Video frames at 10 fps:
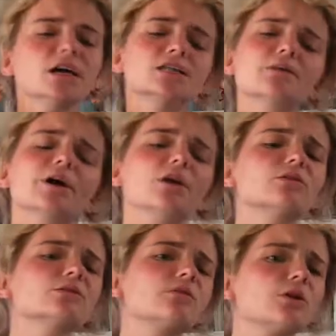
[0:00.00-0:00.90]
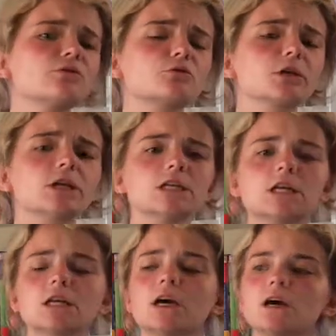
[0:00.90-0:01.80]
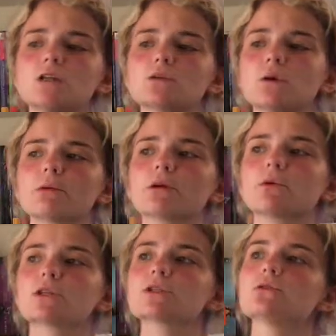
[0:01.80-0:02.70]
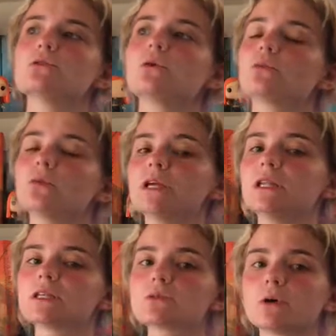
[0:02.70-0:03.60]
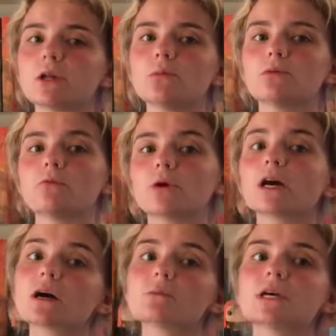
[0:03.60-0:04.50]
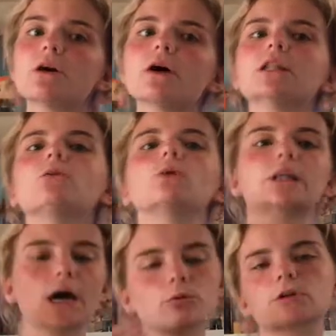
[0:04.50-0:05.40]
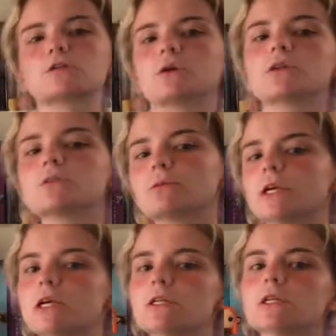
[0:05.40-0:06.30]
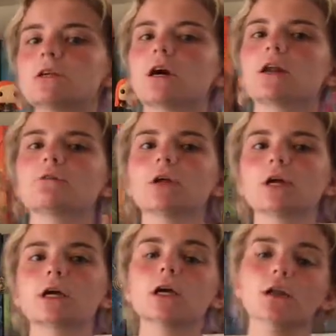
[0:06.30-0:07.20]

It's coming out in the fall of 2018. So I really want to read this one before that comes out, and then read that one as well in 2018, and kind of like